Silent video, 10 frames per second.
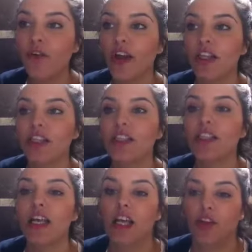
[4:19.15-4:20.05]
friends
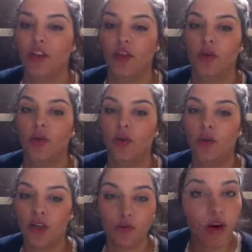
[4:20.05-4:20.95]
that you
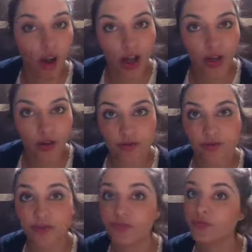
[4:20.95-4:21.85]
can rely
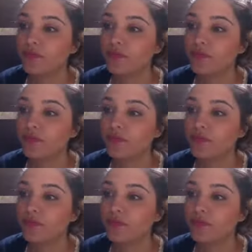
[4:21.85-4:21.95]
on,